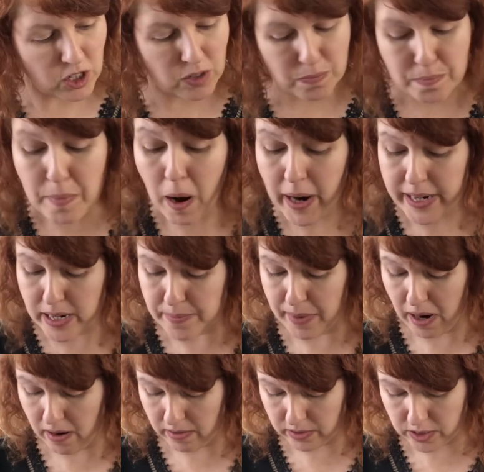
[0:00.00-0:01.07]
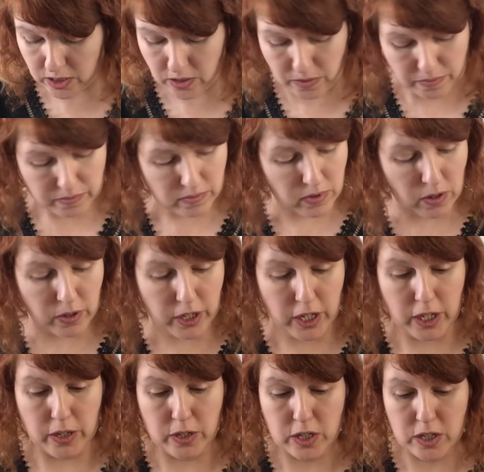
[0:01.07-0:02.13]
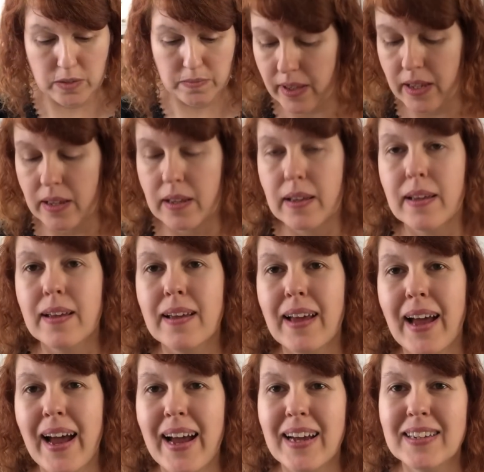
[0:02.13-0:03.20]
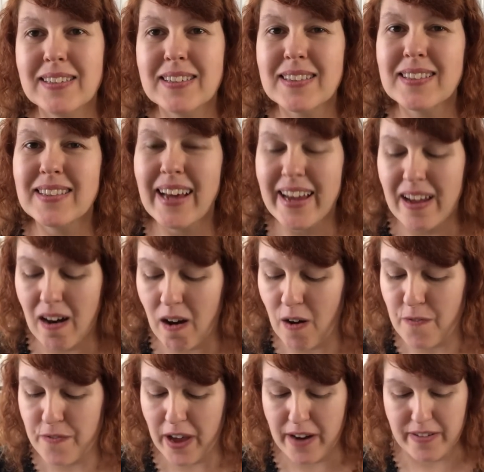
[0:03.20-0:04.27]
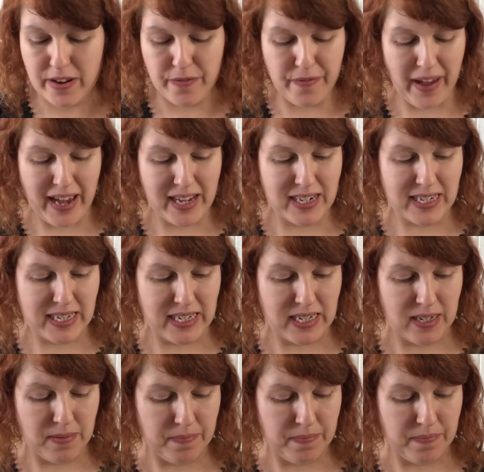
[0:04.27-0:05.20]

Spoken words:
minor marks, not huge, and they are very faded.